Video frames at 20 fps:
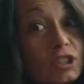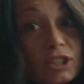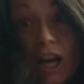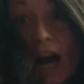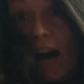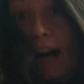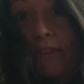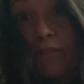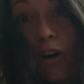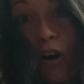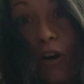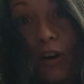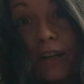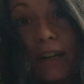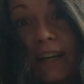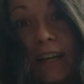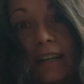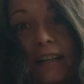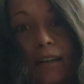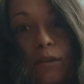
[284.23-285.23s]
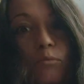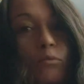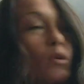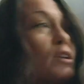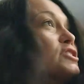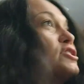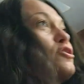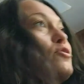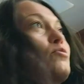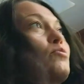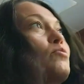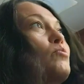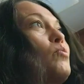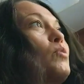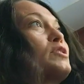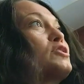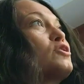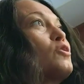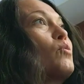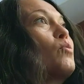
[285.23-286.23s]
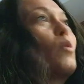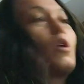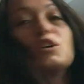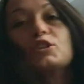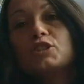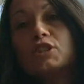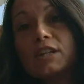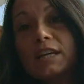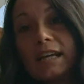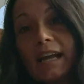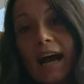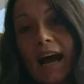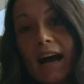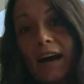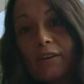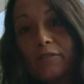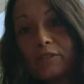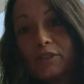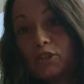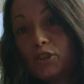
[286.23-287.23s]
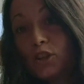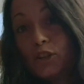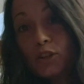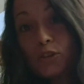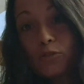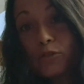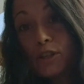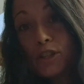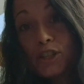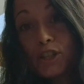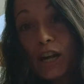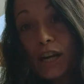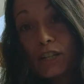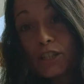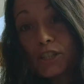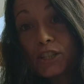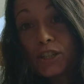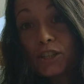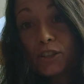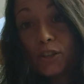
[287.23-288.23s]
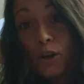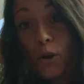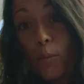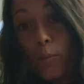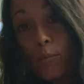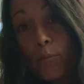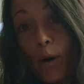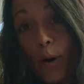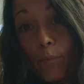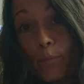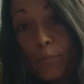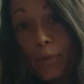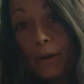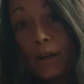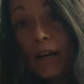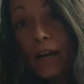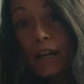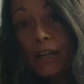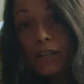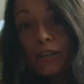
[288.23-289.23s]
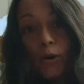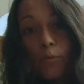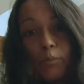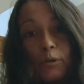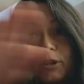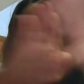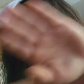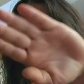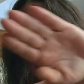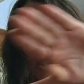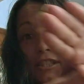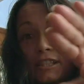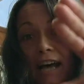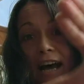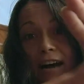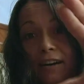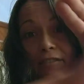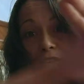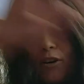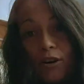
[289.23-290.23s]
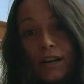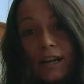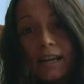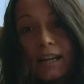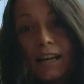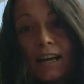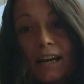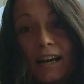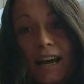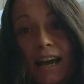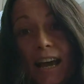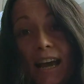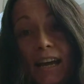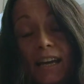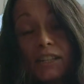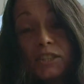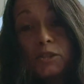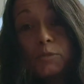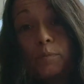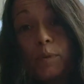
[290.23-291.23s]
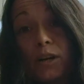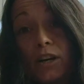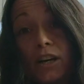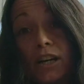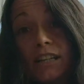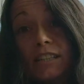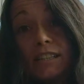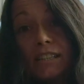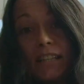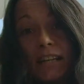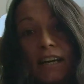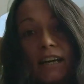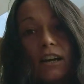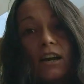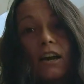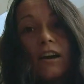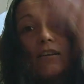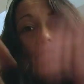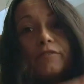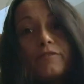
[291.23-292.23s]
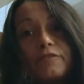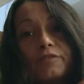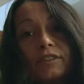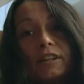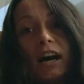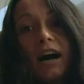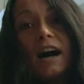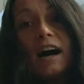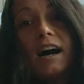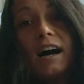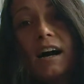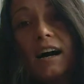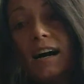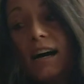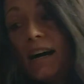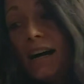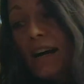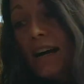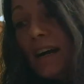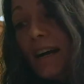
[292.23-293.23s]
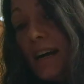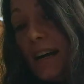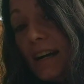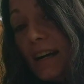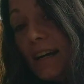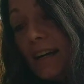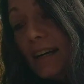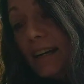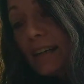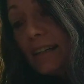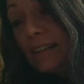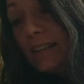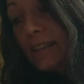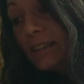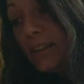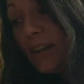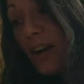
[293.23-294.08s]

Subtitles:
dive on in. And what's the worst you can have? A little rejection, a little bump. Put a little salve on it. Experience it. Fly.